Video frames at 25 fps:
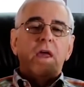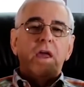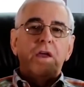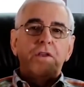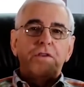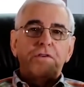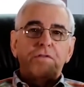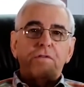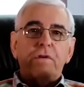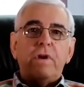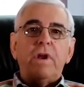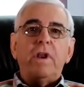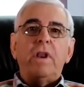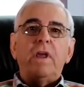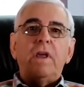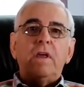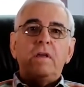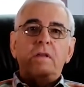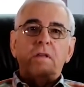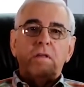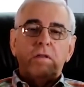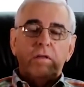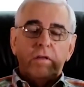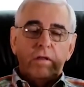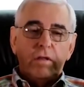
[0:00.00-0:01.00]
in
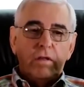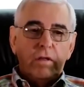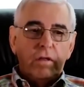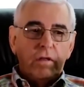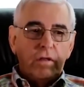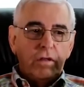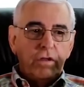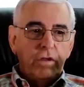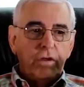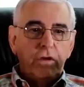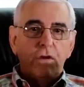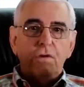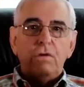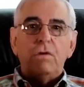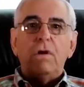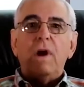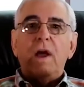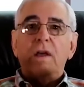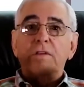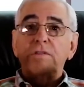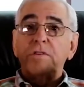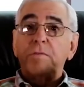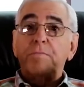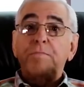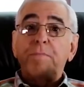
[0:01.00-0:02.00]
treating you
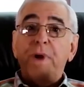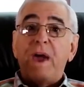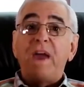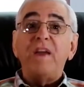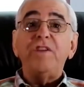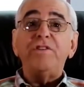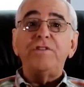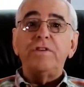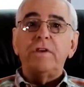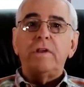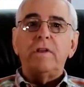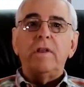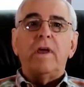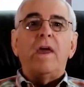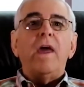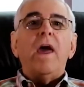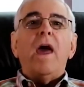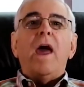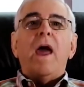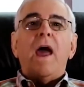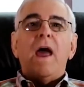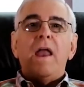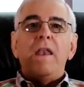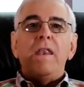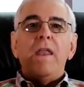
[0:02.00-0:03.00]
as a patient
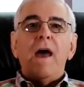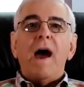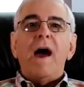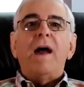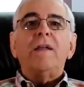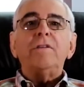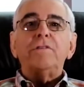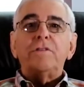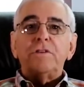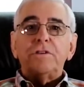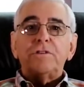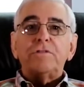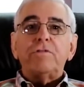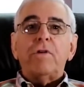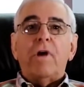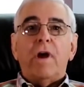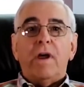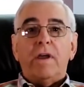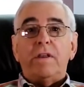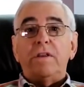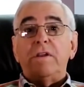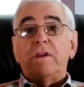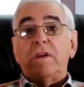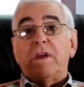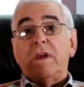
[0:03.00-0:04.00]
and not just
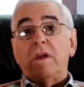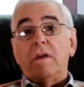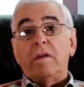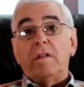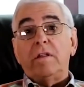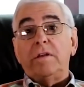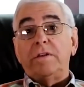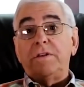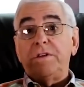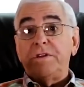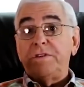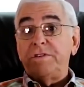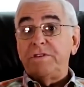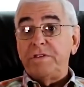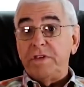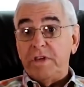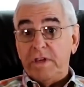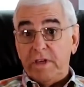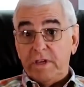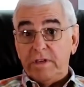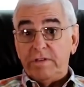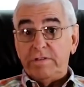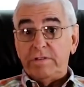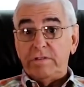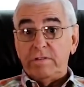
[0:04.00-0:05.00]
trying to kill a
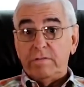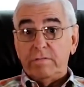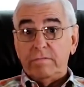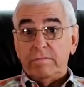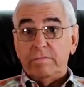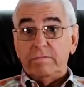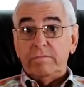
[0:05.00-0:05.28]
disease.